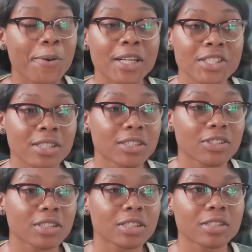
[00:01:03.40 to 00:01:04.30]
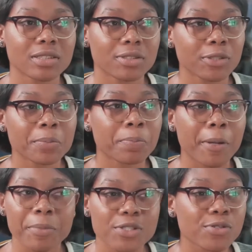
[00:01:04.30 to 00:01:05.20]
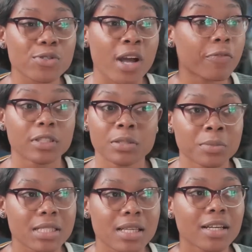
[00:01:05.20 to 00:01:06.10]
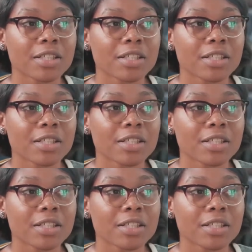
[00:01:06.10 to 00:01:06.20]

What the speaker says: quite challenging. They don't permit you to have a limit.